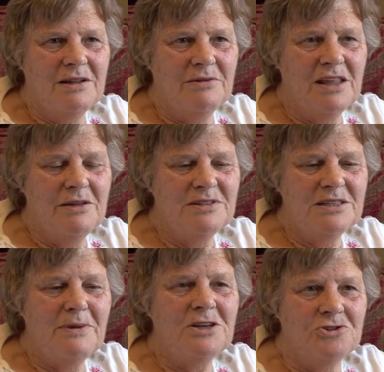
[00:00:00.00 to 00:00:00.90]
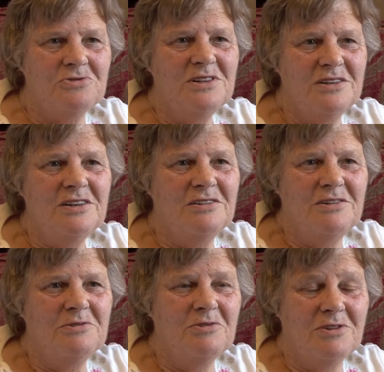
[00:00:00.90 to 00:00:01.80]
They were special, and
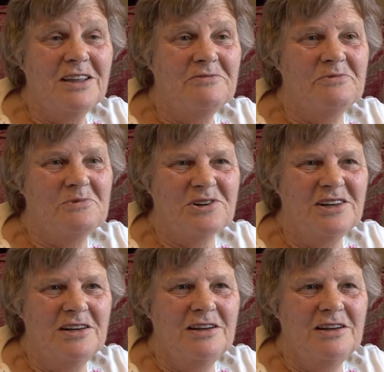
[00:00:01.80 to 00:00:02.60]
you got given one.